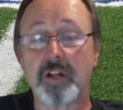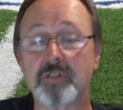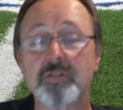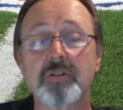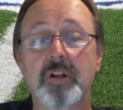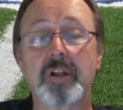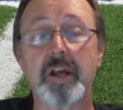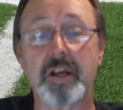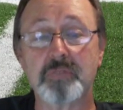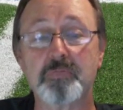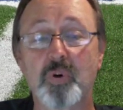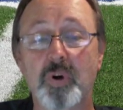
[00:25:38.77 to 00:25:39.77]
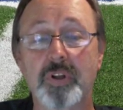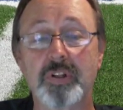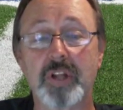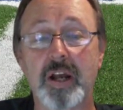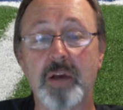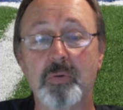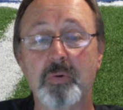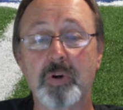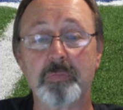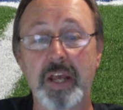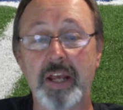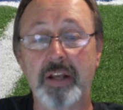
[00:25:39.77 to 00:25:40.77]
that's the last point that I want
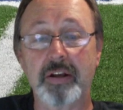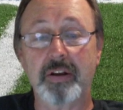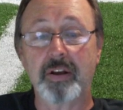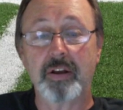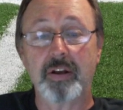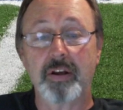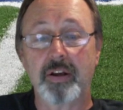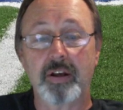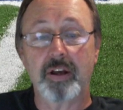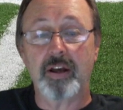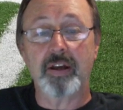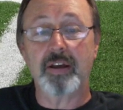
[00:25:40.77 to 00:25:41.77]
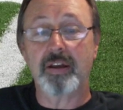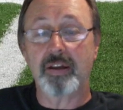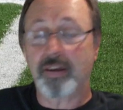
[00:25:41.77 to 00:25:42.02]
to make. Uh,